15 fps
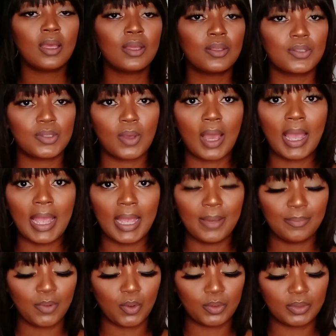So I
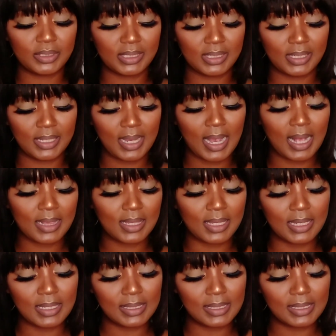am holding here the